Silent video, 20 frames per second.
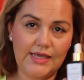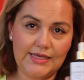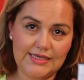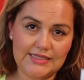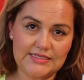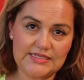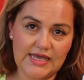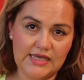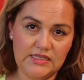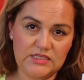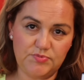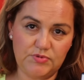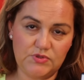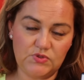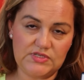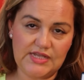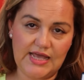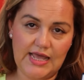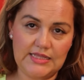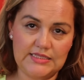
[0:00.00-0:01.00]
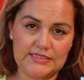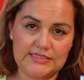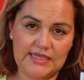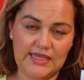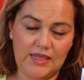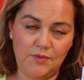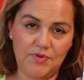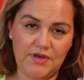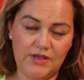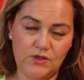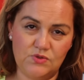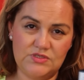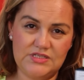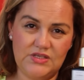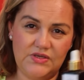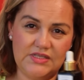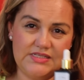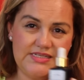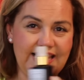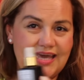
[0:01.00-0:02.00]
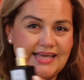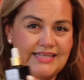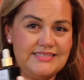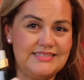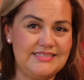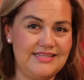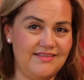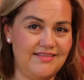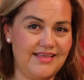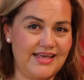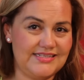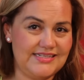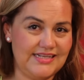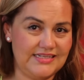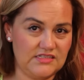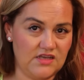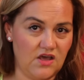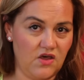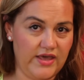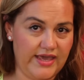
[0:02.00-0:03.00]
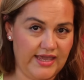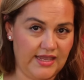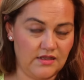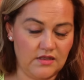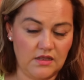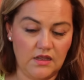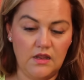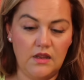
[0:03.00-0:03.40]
it contains blue tansy but it also contains synthetic dye.